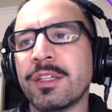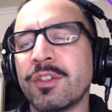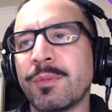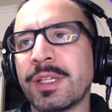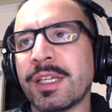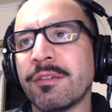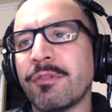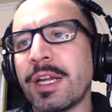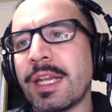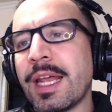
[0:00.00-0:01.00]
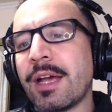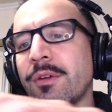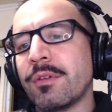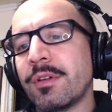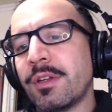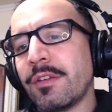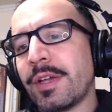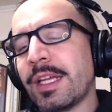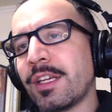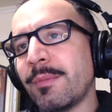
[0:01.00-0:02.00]
a duplicate right now. If I
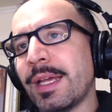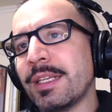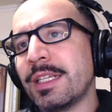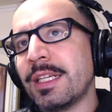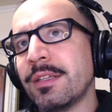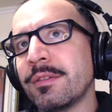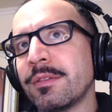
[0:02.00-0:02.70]
hit Command D,